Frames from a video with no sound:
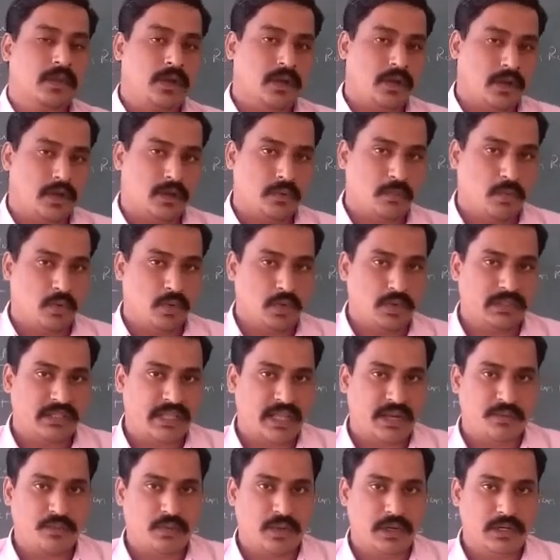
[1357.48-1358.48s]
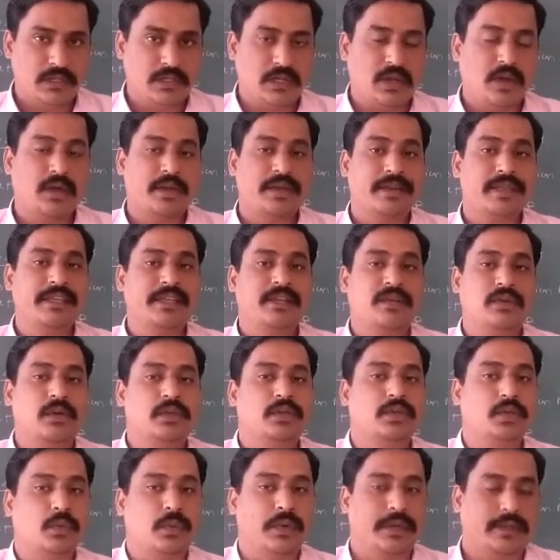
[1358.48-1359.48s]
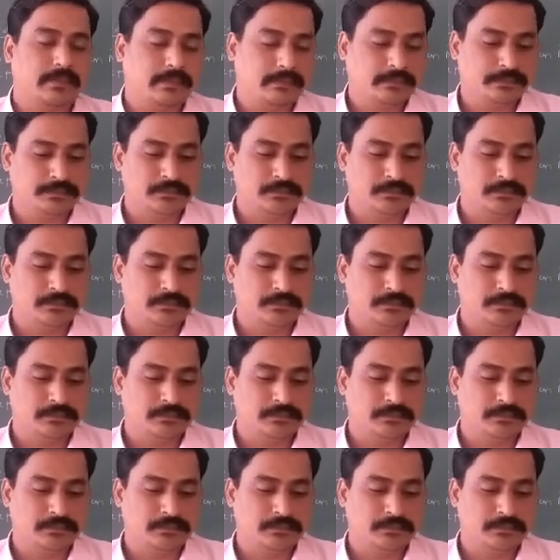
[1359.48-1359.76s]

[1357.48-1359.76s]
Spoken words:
or more than 1 or equal to 1.